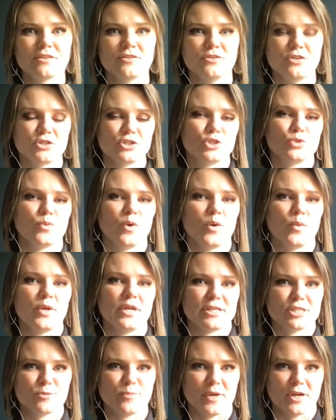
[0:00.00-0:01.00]
this is what we
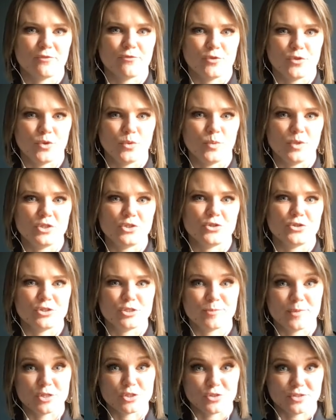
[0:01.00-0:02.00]
expect for the winter,
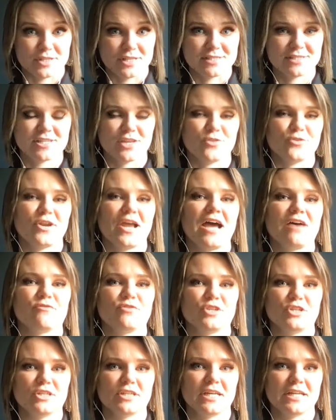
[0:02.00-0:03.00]
especially in that southern half
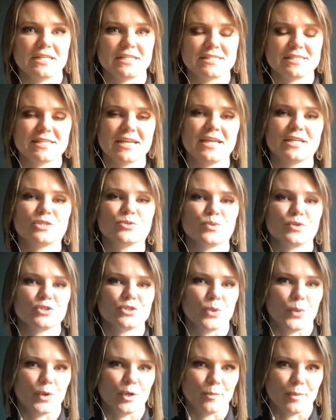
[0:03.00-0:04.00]
of the United States where
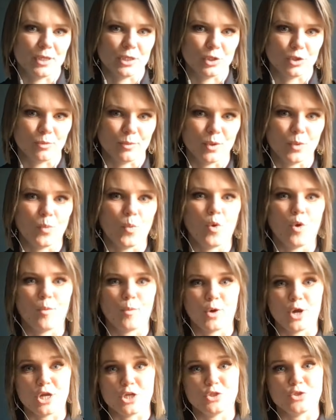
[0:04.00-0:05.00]
it's going to be a little bit
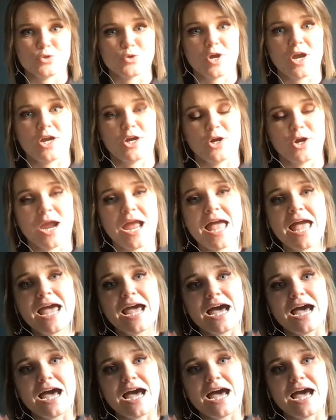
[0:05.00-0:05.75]
warmer and drier.